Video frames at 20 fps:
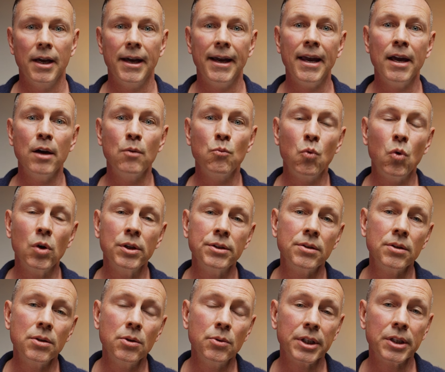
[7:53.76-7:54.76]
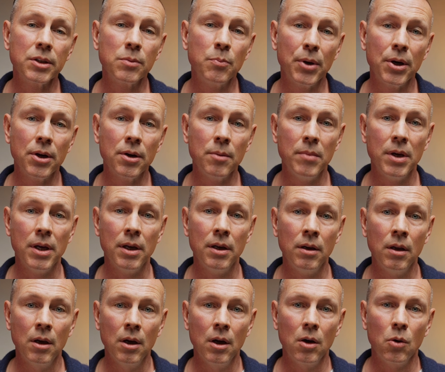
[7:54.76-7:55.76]
and wants to
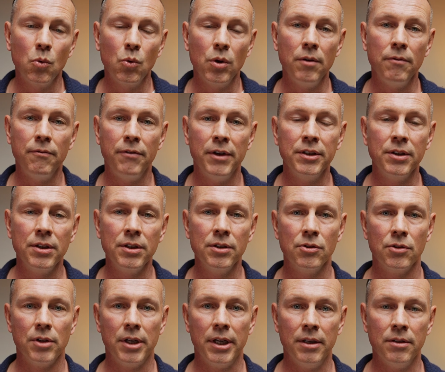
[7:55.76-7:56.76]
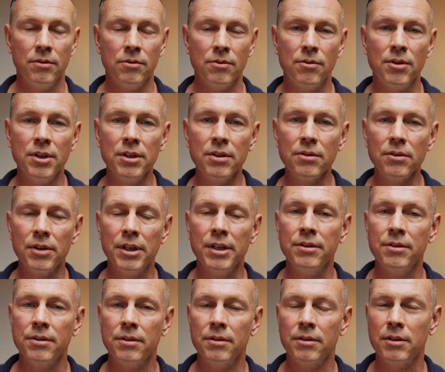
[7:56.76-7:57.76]
experiment with a vintage lens, this
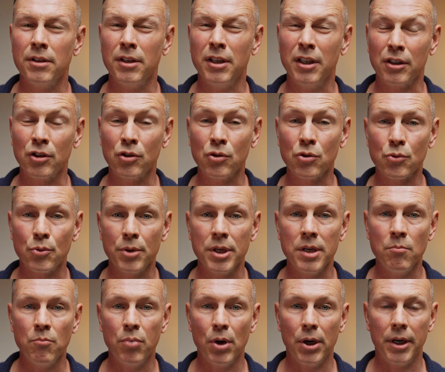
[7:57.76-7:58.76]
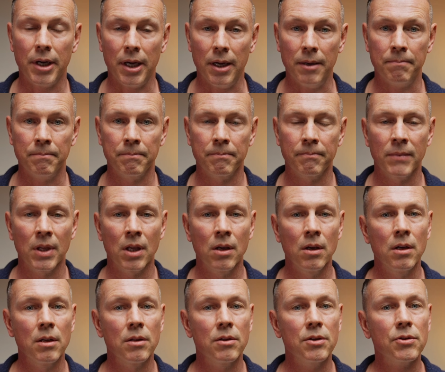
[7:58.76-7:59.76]
lens is an extreme bargain.
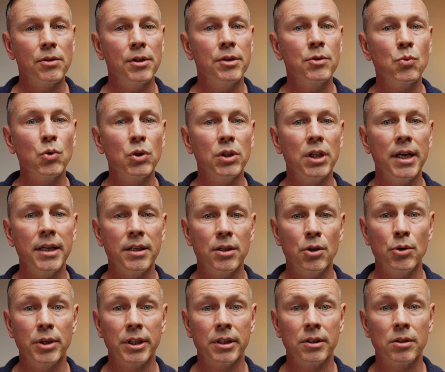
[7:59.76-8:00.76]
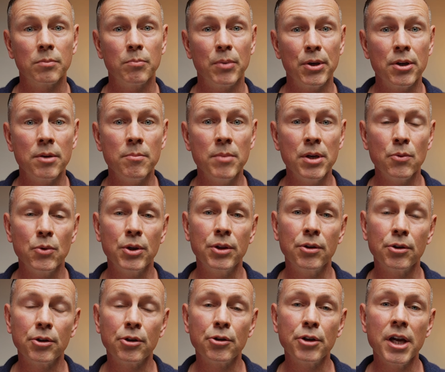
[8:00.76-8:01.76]
This lens will let you experiment with
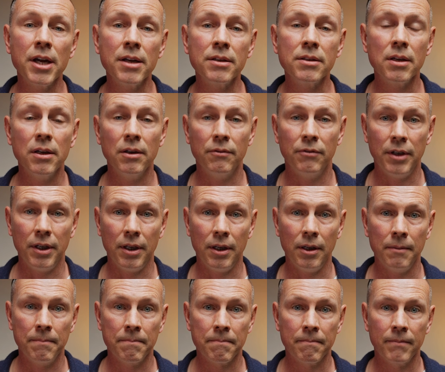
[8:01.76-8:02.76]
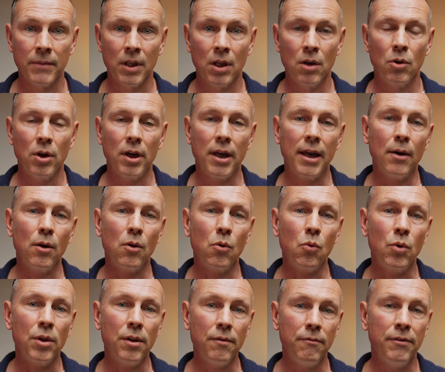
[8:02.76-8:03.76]
your creativity
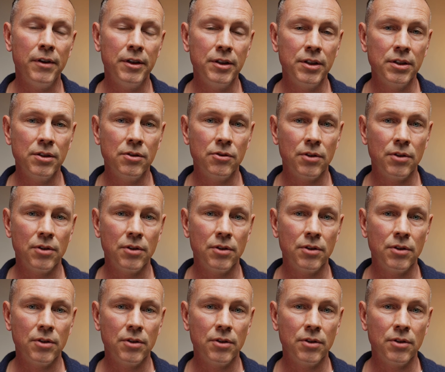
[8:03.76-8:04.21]
with a vintage